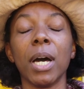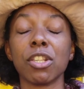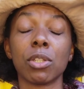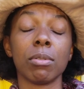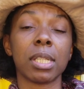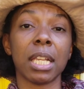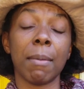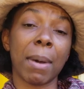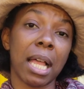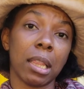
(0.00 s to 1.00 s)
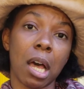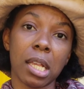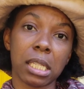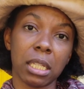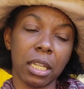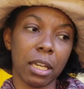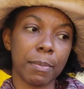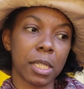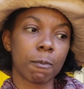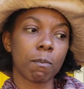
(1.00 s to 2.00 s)
muscles and my lost
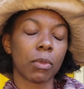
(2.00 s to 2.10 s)
limbs.